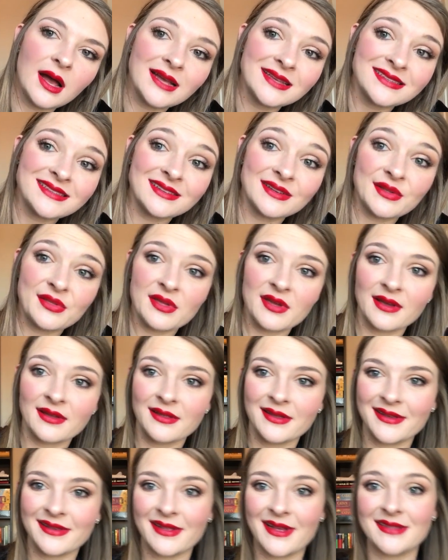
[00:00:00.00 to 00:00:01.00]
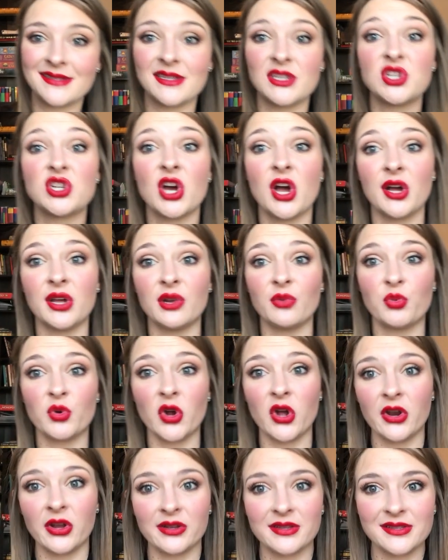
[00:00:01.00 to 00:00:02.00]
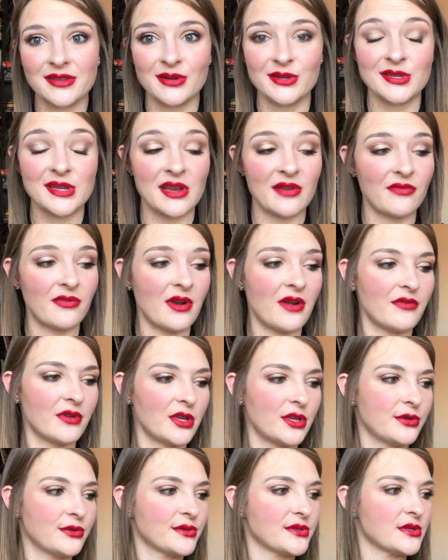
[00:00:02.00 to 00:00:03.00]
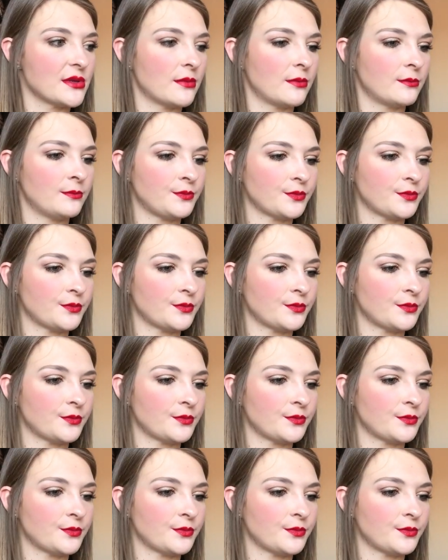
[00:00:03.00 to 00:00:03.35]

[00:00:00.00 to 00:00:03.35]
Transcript: I still think like that's a ton of product. It's gonna take forever to use.